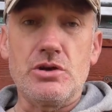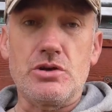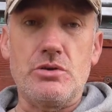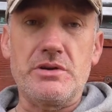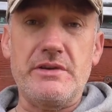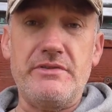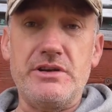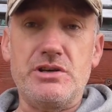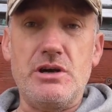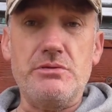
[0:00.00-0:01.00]
go and give it
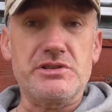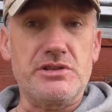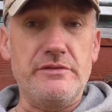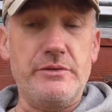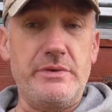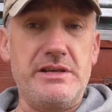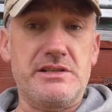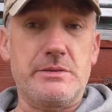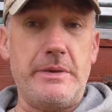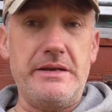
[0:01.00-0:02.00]
a go. There's another week
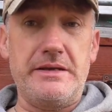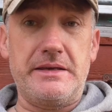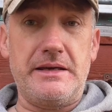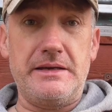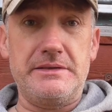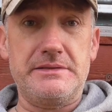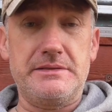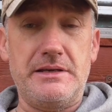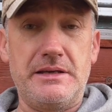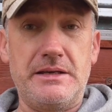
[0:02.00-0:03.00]
to enter,
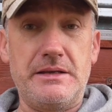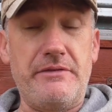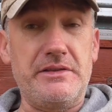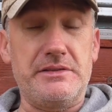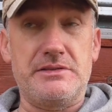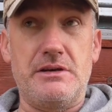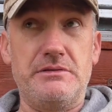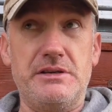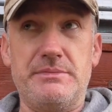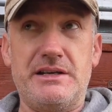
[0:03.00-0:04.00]
guys. Uh, I think there's
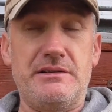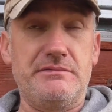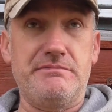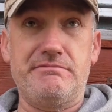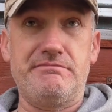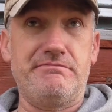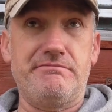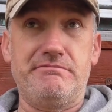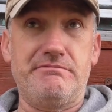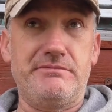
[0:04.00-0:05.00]
already about
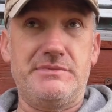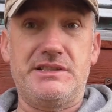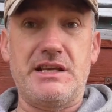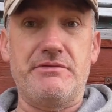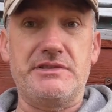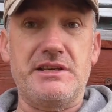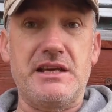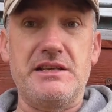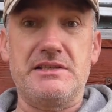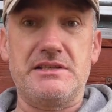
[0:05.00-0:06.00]
70,
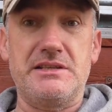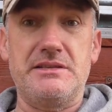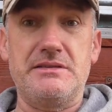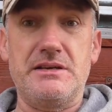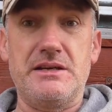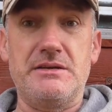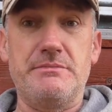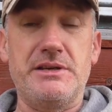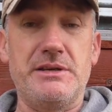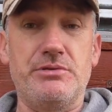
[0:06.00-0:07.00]
80
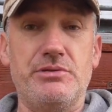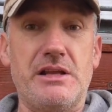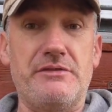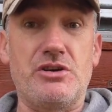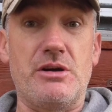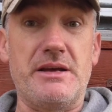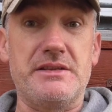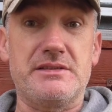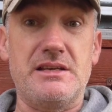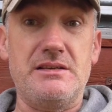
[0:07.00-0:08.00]
um, people left
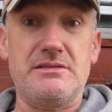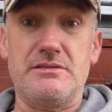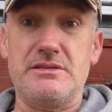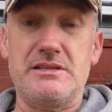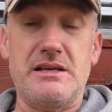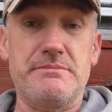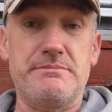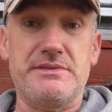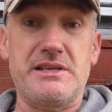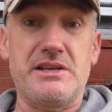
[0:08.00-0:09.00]
comments there, so there's
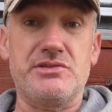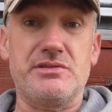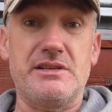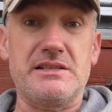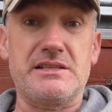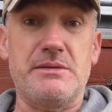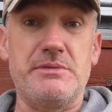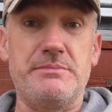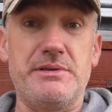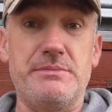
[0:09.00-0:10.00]
that potential that's how
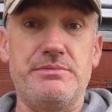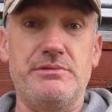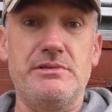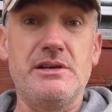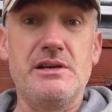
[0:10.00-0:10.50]
many people